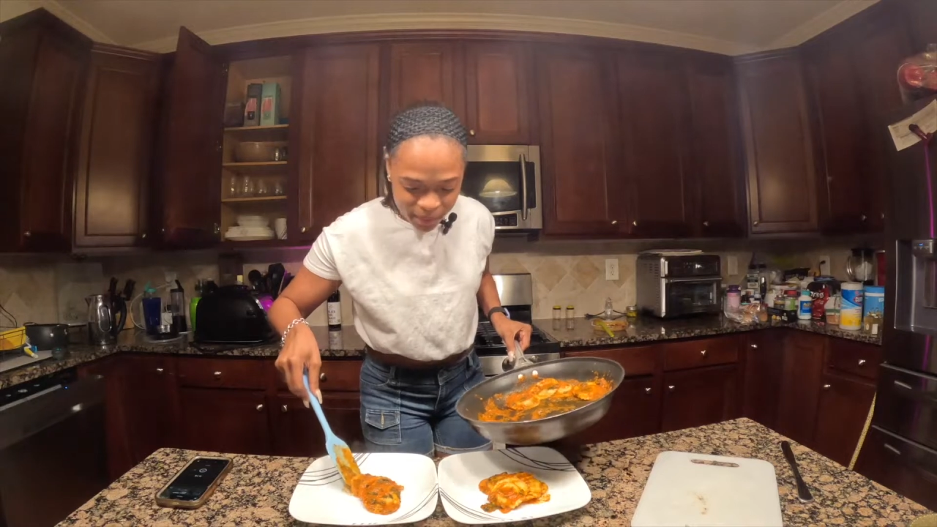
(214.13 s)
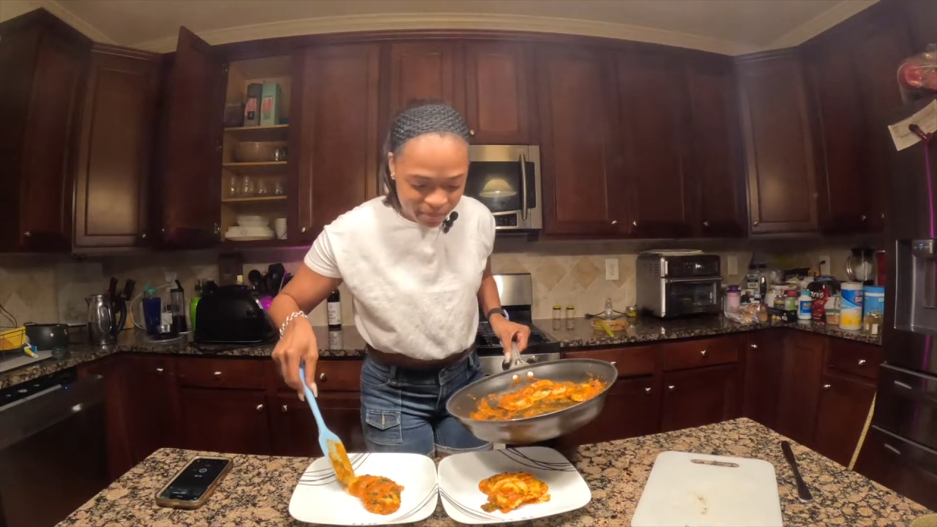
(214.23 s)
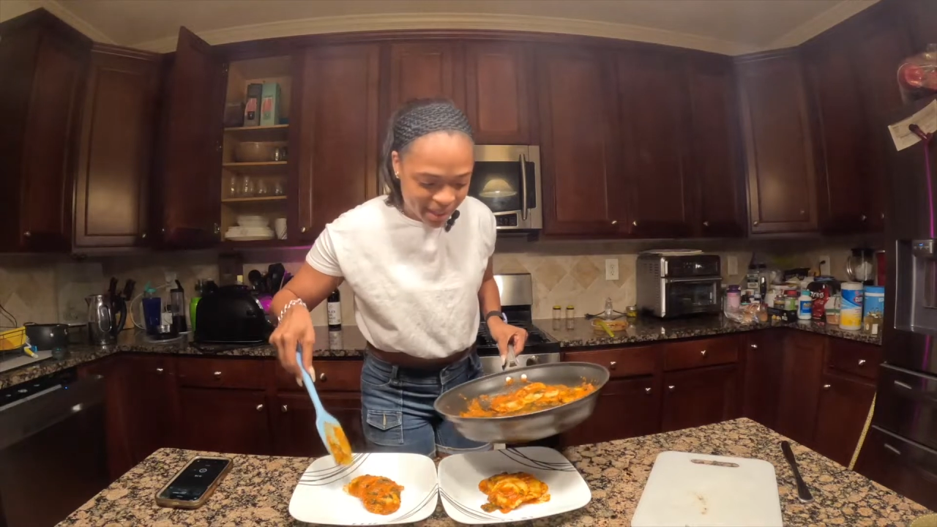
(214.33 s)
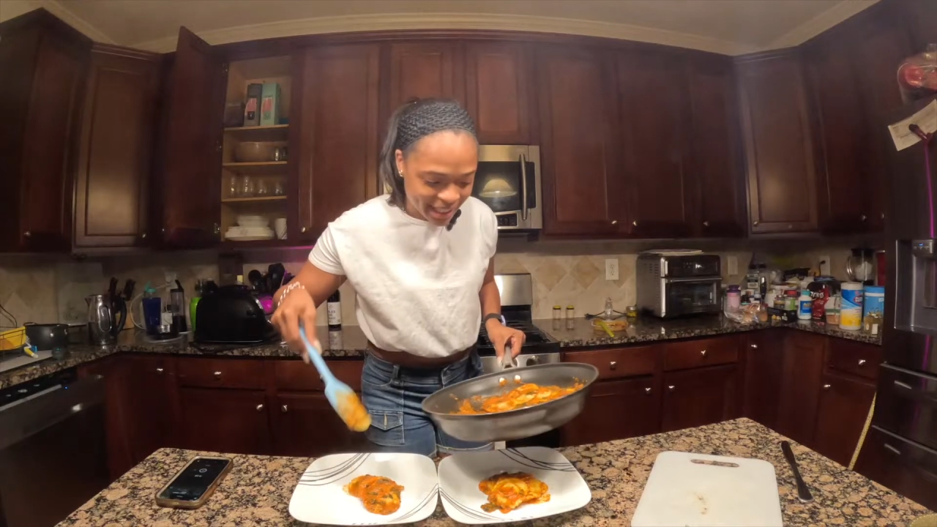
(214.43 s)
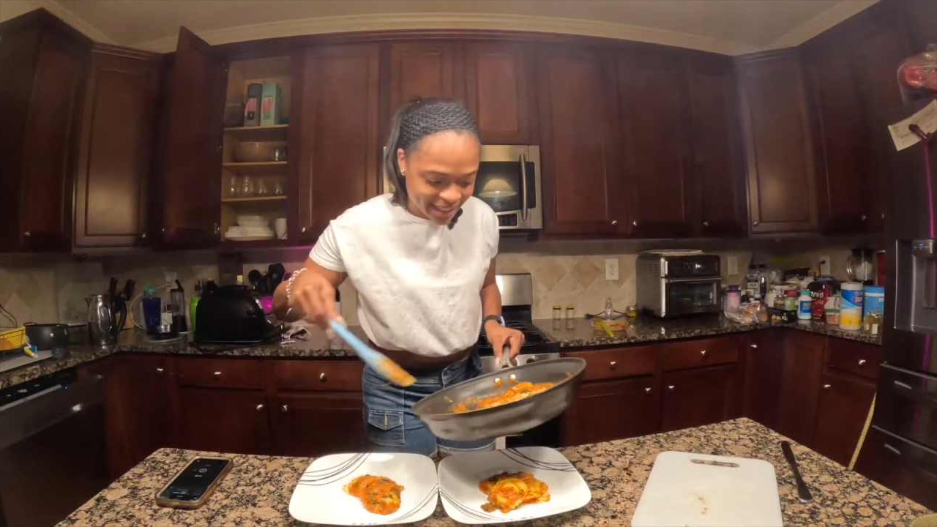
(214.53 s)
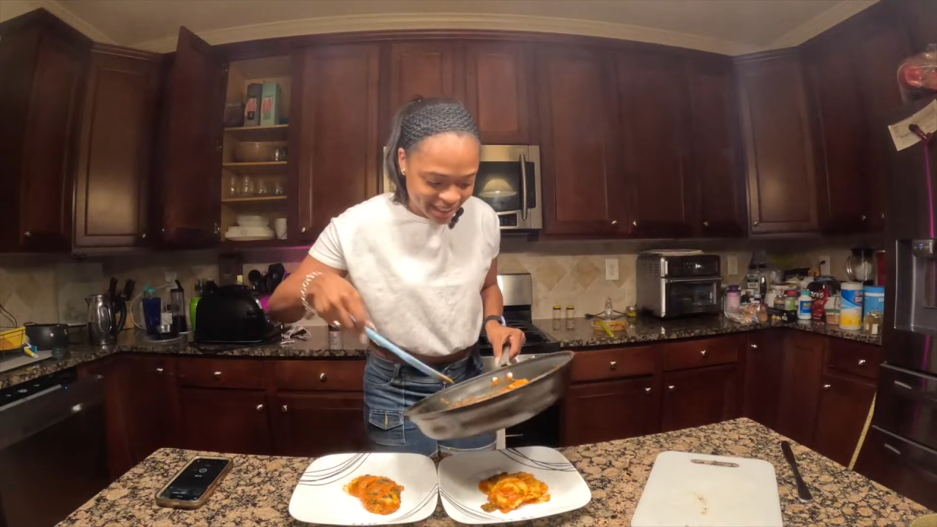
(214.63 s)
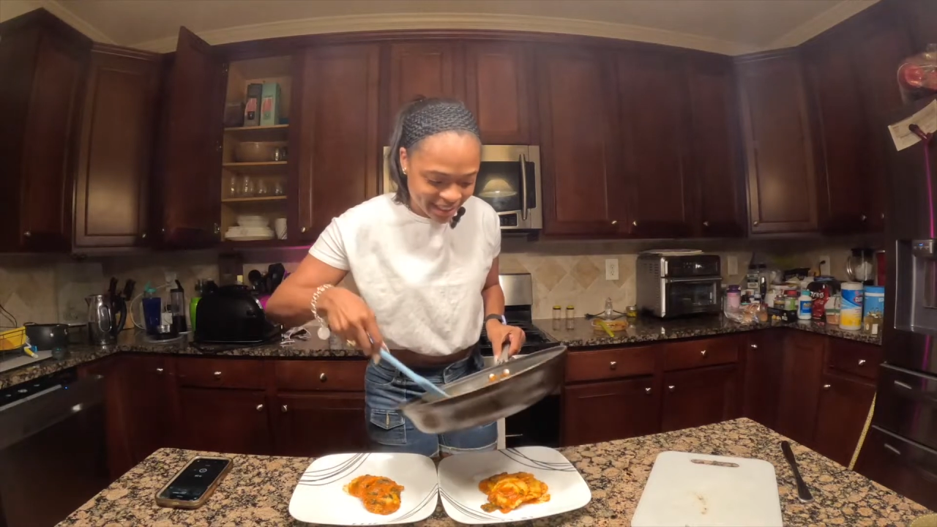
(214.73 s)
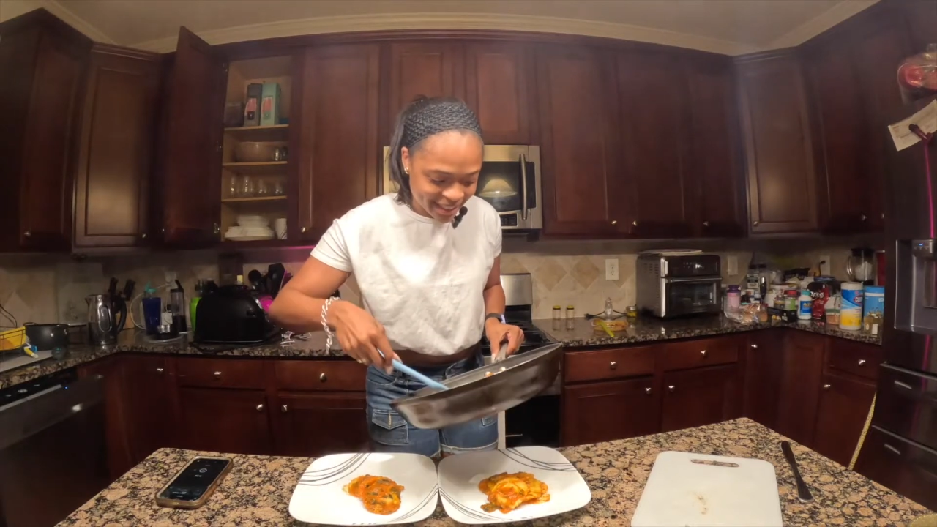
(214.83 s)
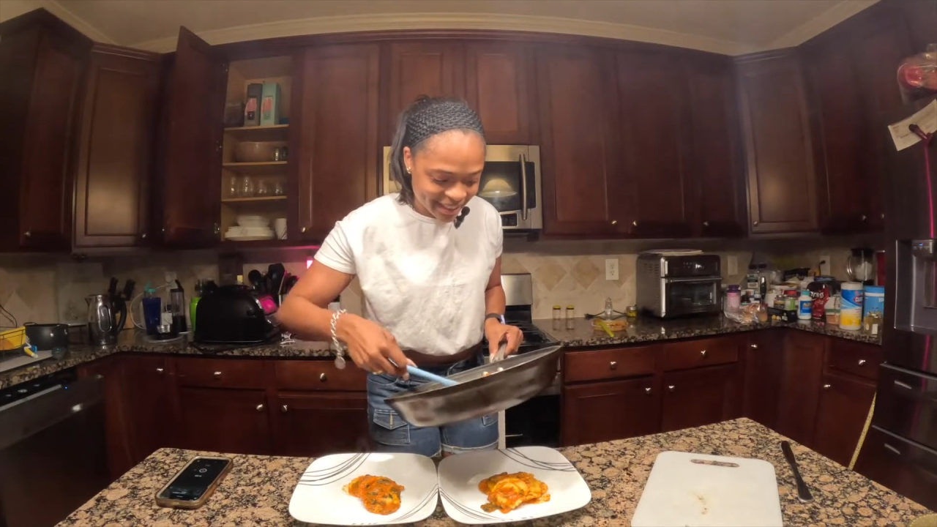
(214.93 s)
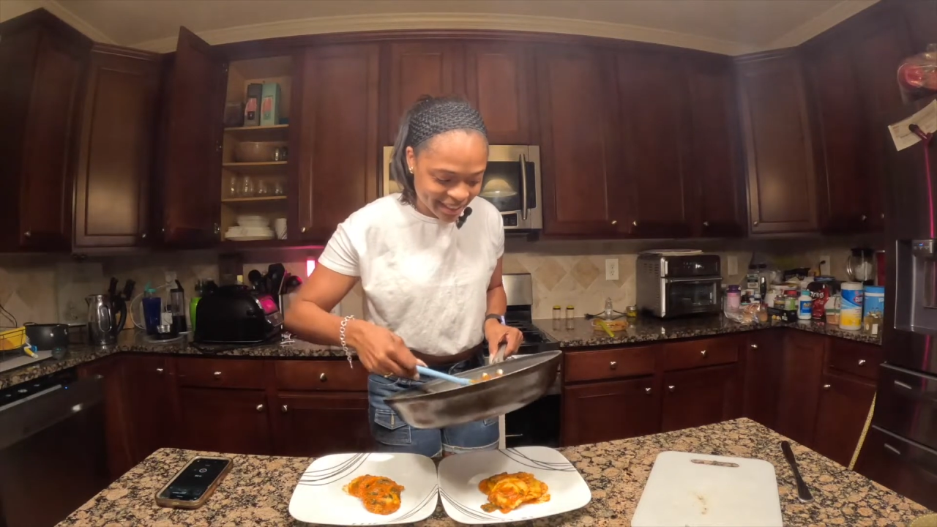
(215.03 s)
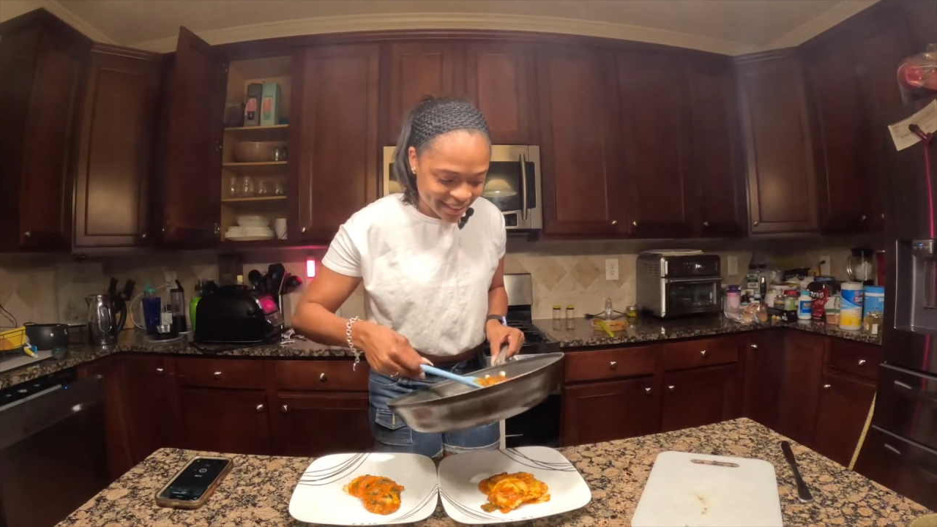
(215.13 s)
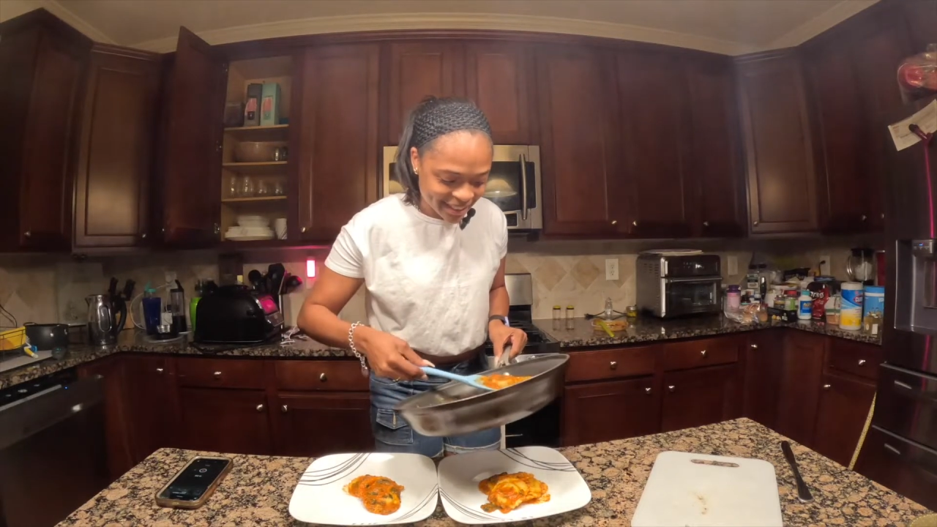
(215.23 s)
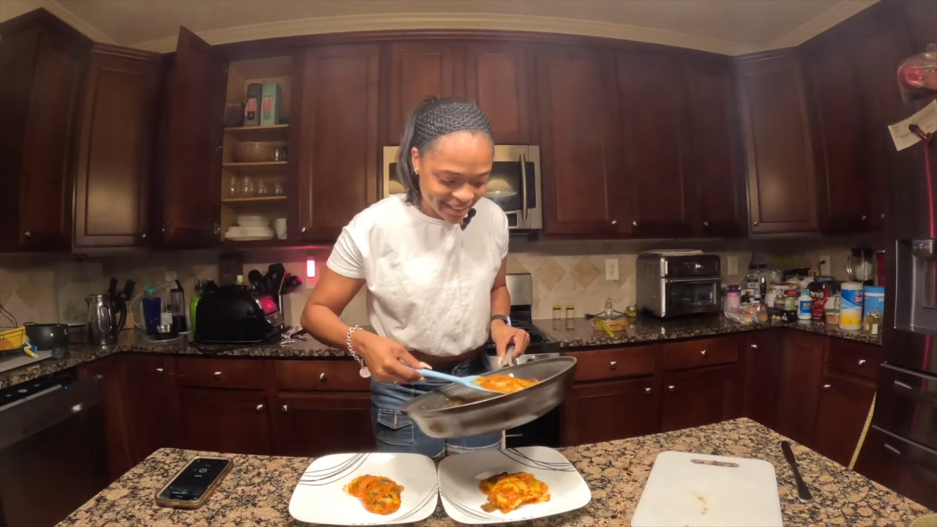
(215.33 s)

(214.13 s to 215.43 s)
my goodness.